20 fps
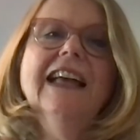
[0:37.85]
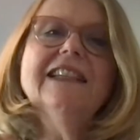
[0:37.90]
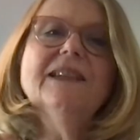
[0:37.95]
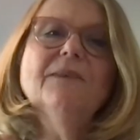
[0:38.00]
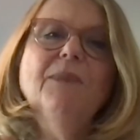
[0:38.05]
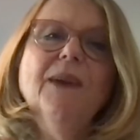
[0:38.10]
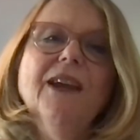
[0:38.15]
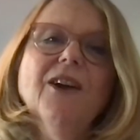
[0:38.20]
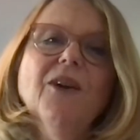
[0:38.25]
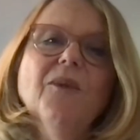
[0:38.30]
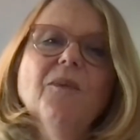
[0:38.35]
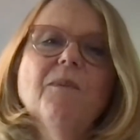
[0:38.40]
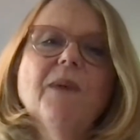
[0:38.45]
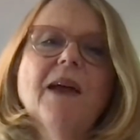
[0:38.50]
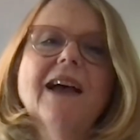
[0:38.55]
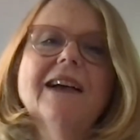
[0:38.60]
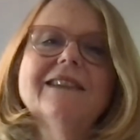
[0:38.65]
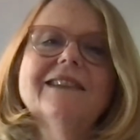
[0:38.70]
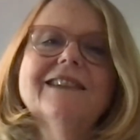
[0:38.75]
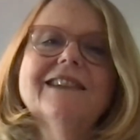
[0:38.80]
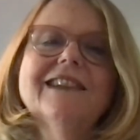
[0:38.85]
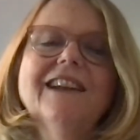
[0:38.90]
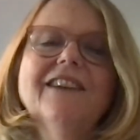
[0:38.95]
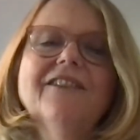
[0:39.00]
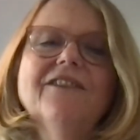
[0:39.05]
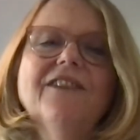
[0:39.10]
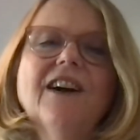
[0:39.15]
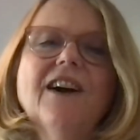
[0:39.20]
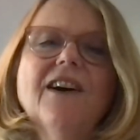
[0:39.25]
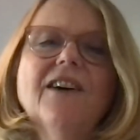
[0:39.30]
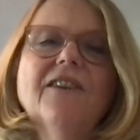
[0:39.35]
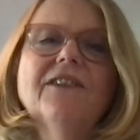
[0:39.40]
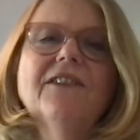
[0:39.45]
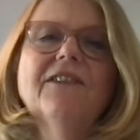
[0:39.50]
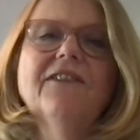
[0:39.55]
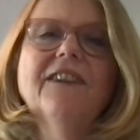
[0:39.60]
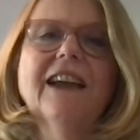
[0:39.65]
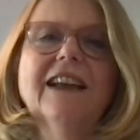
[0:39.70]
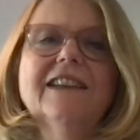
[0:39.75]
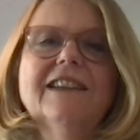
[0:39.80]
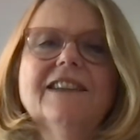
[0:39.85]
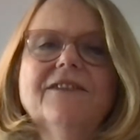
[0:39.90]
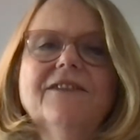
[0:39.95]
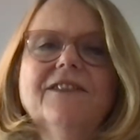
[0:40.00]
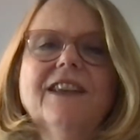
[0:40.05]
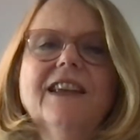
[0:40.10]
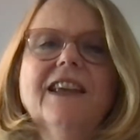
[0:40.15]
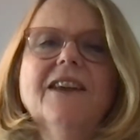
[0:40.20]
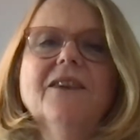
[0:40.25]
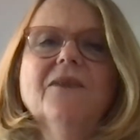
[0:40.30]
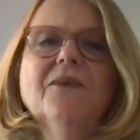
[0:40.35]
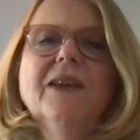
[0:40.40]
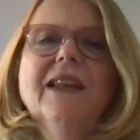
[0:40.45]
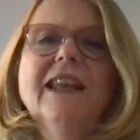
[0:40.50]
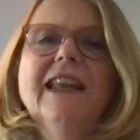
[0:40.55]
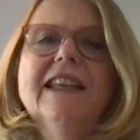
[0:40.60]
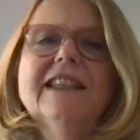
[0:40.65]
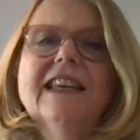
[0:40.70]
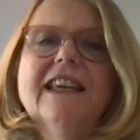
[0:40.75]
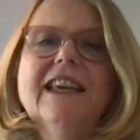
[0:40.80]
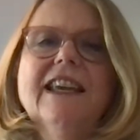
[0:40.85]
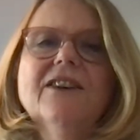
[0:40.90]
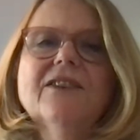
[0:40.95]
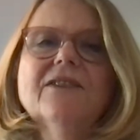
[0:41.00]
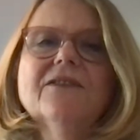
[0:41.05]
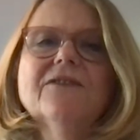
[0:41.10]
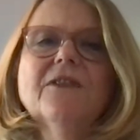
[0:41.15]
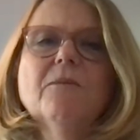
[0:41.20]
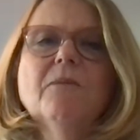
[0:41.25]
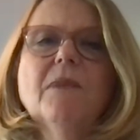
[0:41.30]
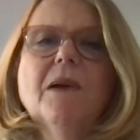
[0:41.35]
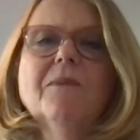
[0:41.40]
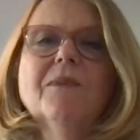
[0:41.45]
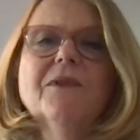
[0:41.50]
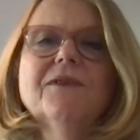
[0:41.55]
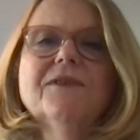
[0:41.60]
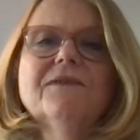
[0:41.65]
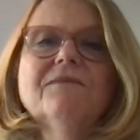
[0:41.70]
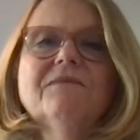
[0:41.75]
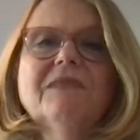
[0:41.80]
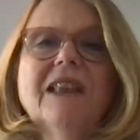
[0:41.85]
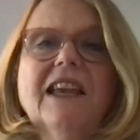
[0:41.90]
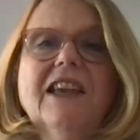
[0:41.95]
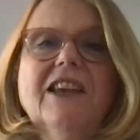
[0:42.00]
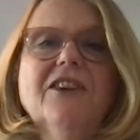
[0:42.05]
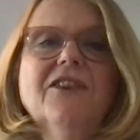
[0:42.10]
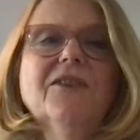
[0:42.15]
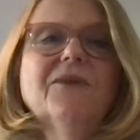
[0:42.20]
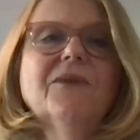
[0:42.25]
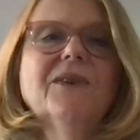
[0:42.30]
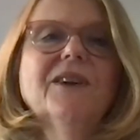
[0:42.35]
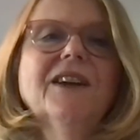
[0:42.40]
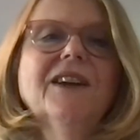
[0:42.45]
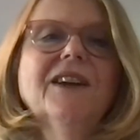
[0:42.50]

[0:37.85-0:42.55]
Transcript: To be our best and evolve effectively, we need to hear from members like you.